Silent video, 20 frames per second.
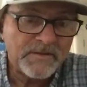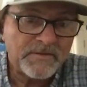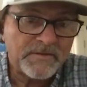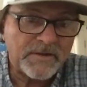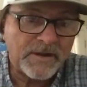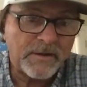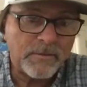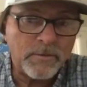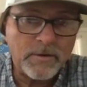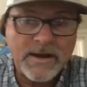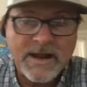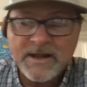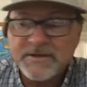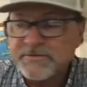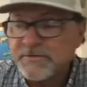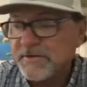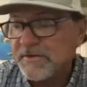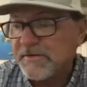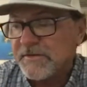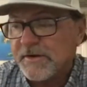So we're
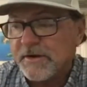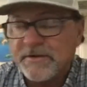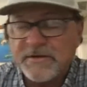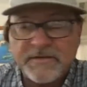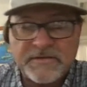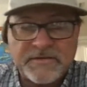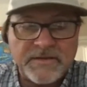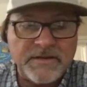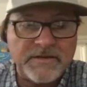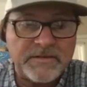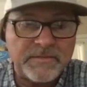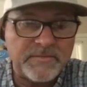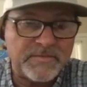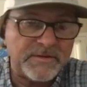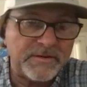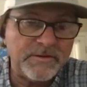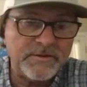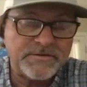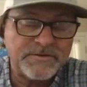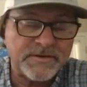actually starting to see some
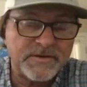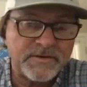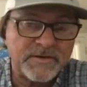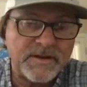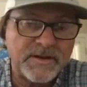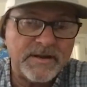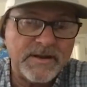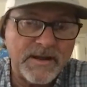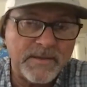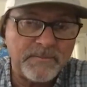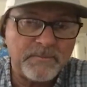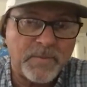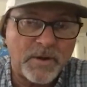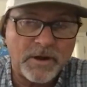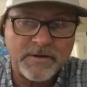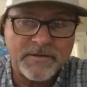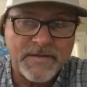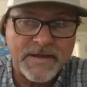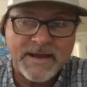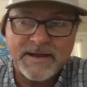solutions. And
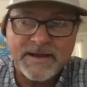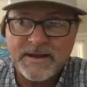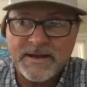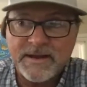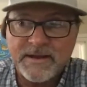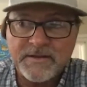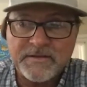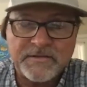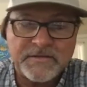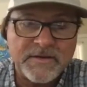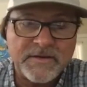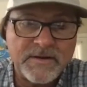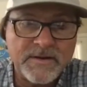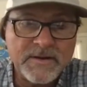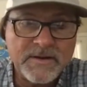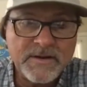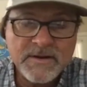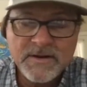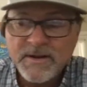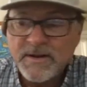part of that is
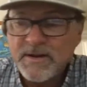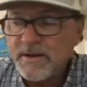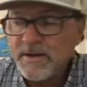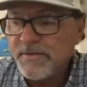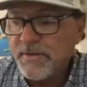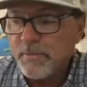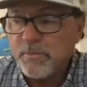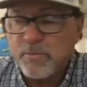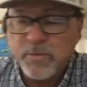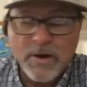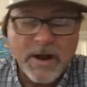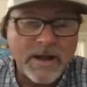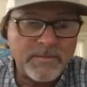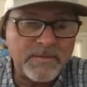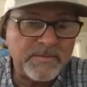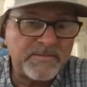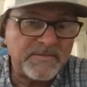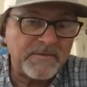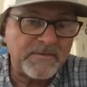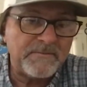the
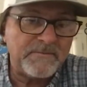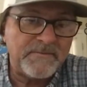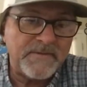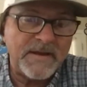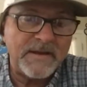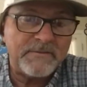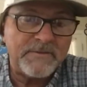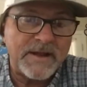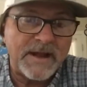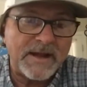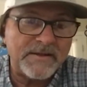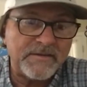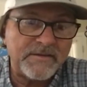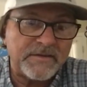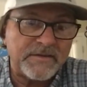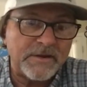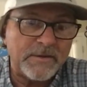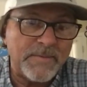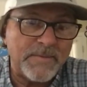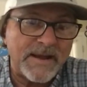problems have gotten
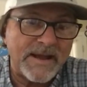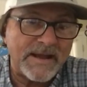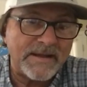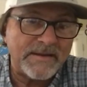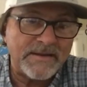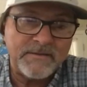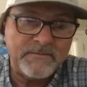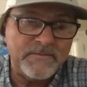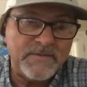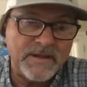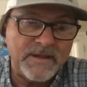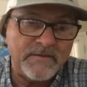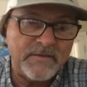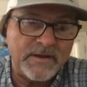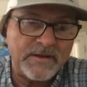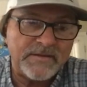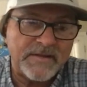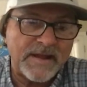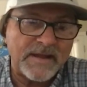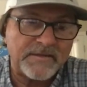so bad. They've
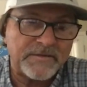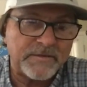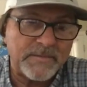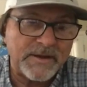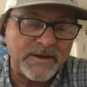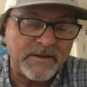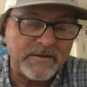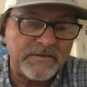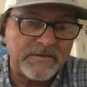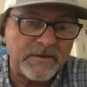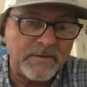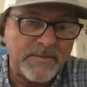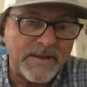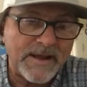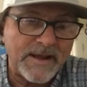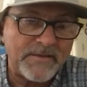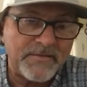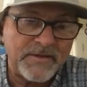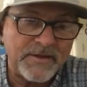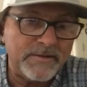exacerbated so
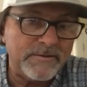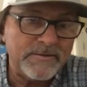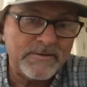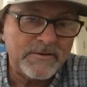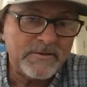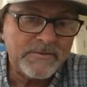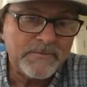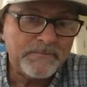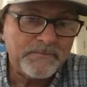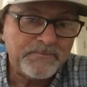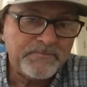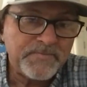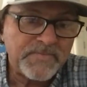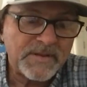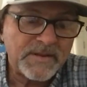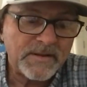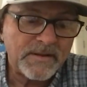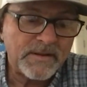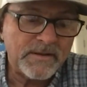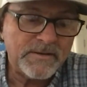bad that,
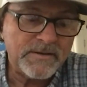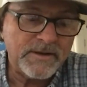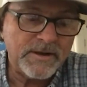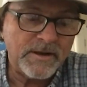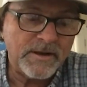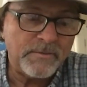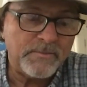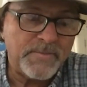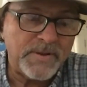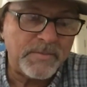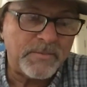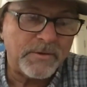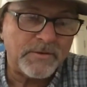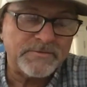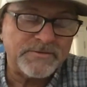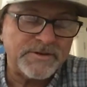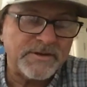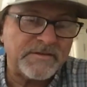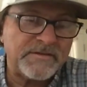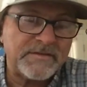
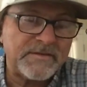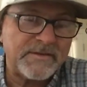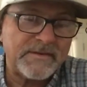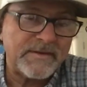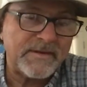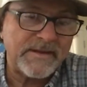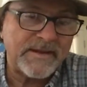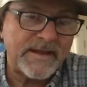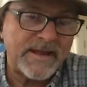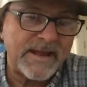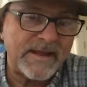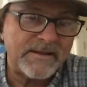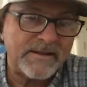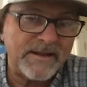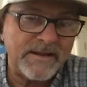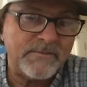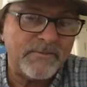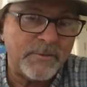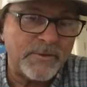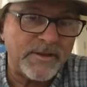people just can't
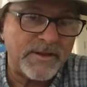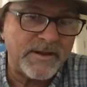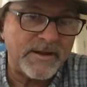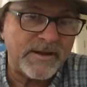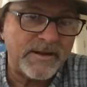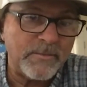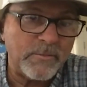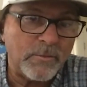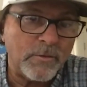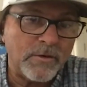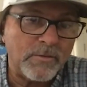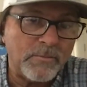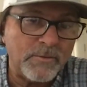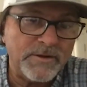live with it anymore.